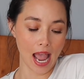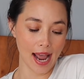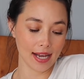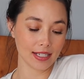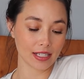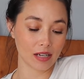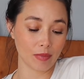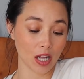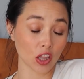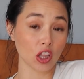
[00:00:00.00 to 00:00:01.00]
and
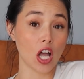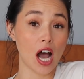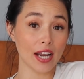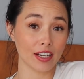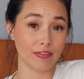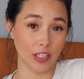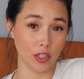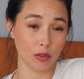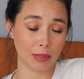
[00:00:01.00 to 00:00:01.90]
a lot of you,